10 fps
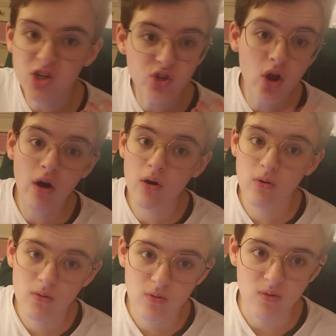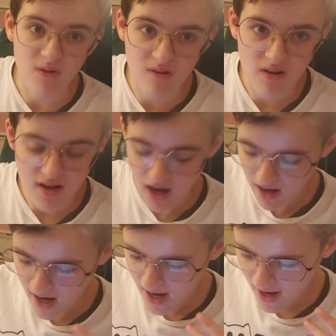No.
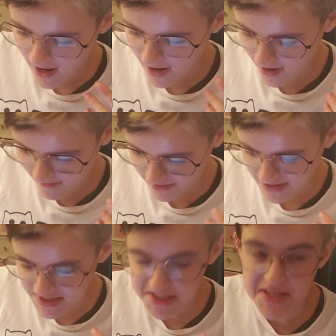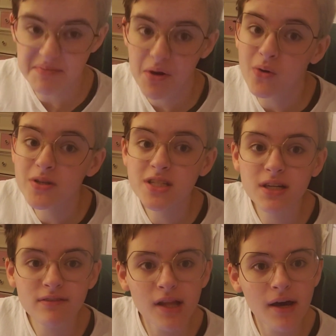Have I seen most
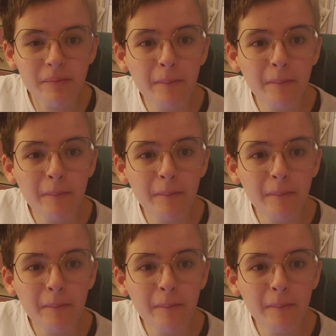of them?